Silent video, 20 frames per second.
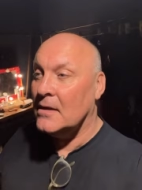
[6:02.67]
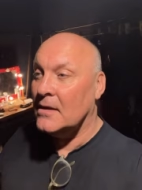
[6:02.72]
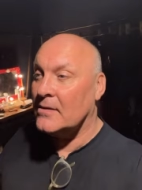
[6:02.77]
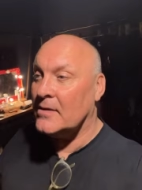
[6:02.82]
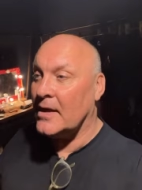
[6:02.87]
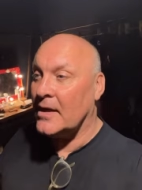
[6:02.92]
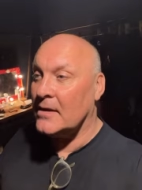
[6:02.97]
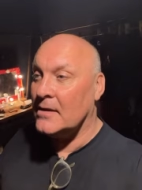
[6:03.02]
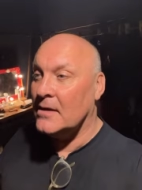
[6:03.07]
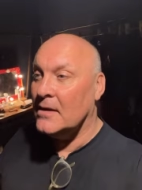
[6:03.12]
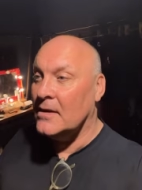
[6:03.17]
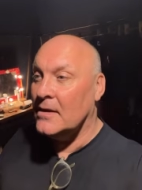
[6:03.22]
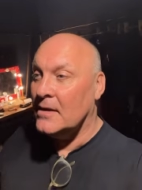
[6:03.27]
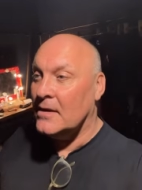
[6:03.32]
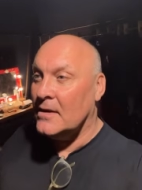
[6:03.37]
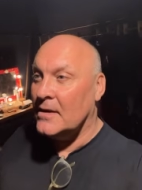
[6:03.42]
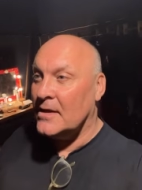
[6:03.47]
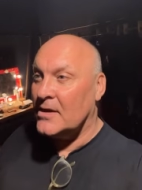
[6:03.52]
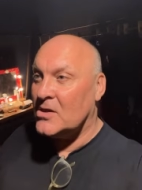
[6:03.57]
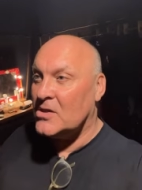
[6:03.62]
And then
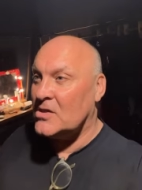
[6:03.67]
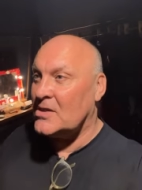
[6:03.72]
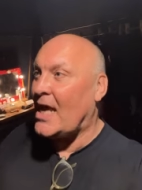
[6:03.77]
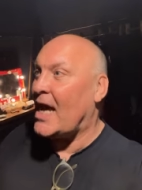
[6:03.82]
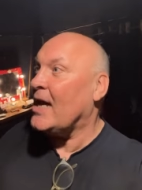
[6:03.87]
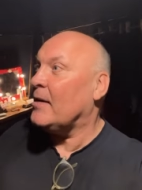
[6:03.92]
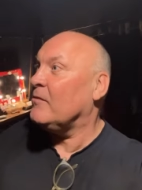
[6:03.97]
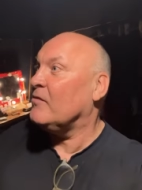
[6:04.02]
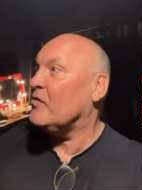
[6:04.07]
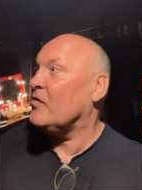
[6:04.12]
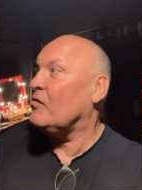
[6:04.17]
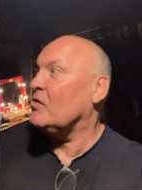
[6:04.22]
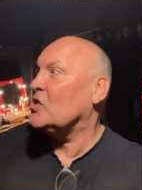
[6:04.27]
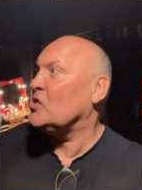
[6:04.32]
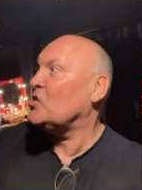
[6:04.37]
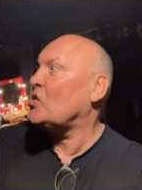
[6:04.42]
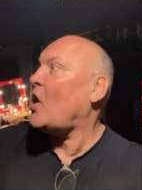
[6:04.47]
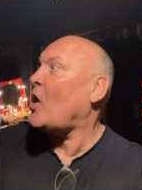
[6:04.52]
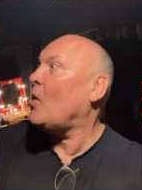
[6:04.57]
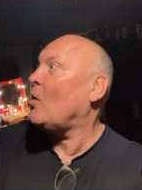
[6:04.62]
it's time for a
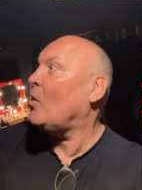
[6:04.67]
show.